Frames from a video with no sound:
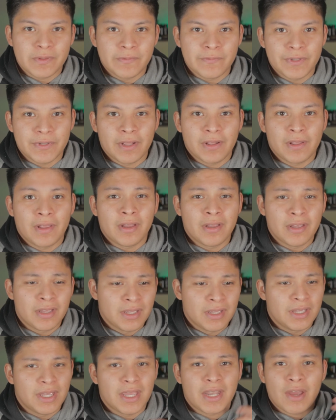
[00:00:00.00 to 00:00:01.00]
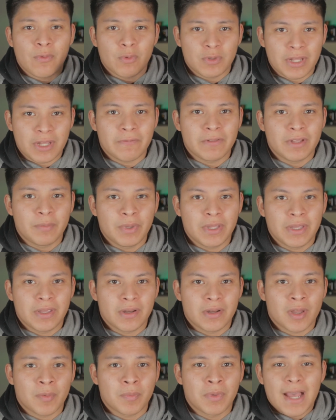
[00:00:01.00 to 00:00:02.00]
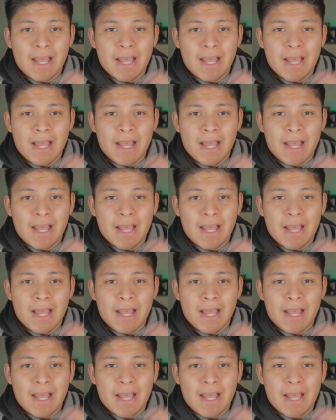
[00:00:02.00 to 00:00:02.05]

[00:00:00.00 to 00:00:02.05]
the vanilla, and I would definitely pick it up.